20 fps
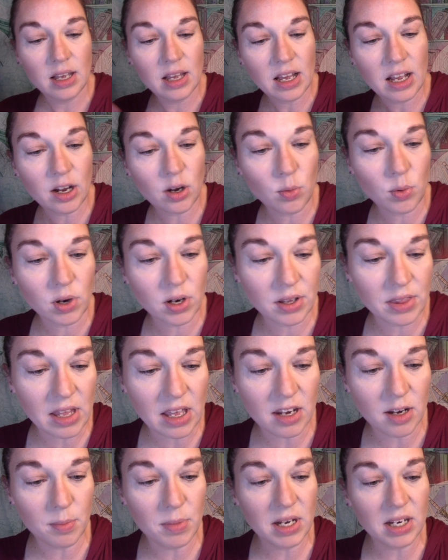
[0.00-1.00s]
I can work on that
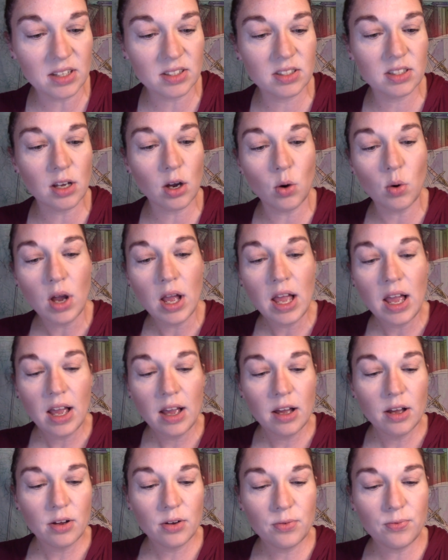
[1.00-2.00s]
in a minute. So
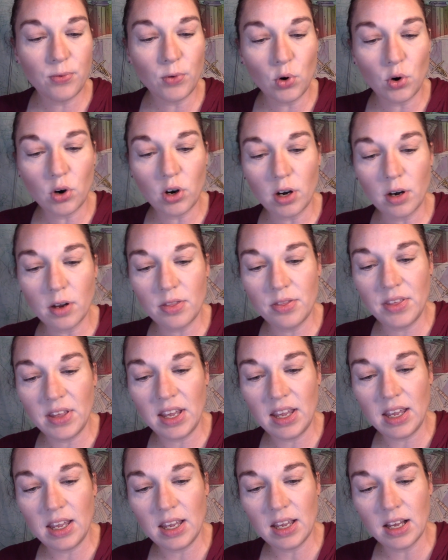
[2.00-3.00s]
for
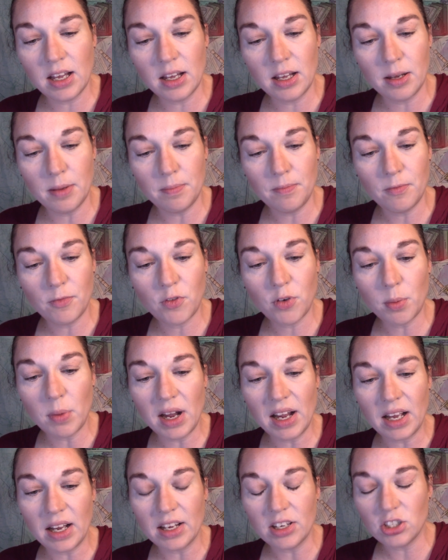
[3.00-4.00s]
the for my
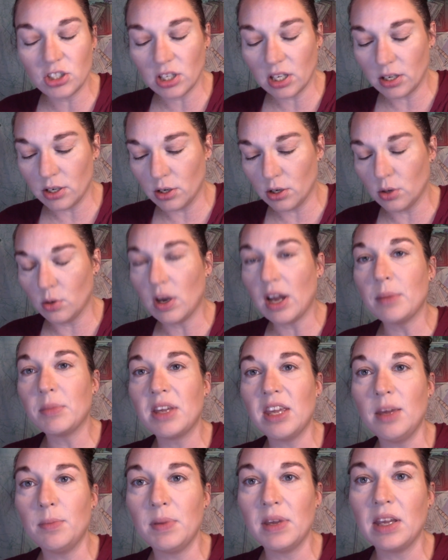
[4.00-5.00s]
eyeshadow, I'm
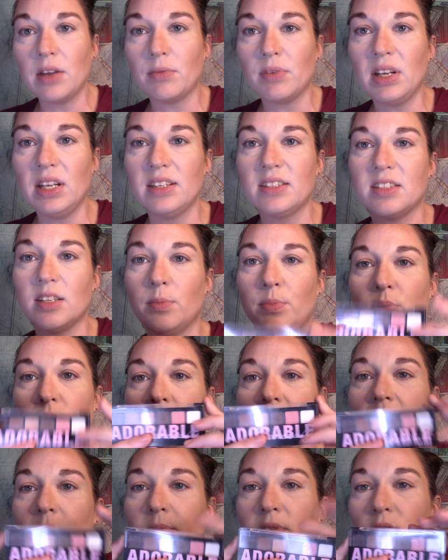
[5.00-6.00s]
keeping it really simple.
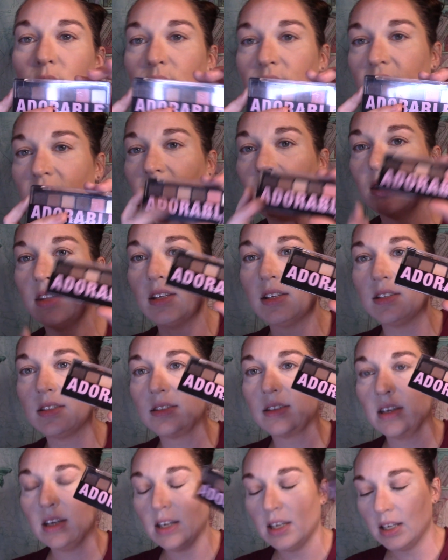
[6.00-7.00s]
I'm using this
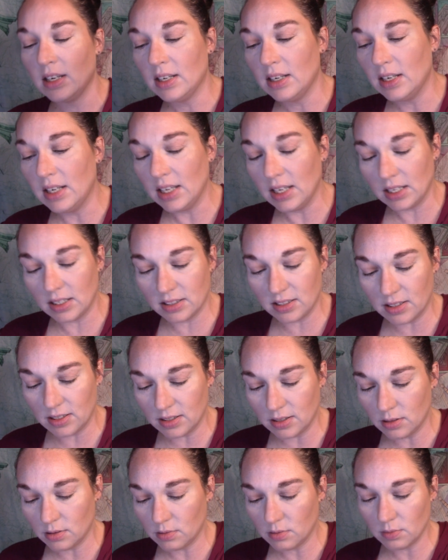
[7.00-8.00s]

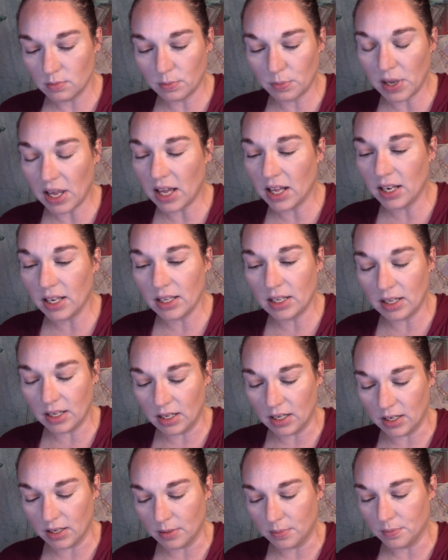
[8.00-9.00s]
NYX
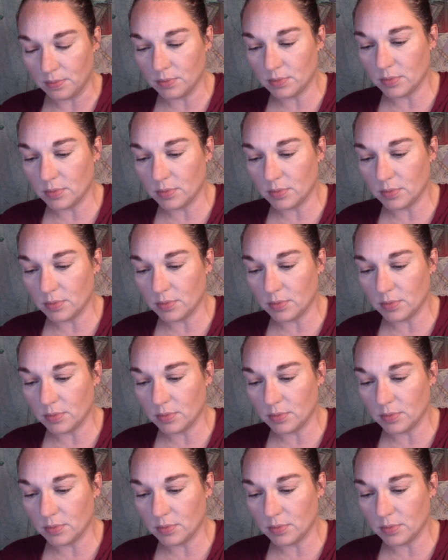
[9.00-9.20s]
palette.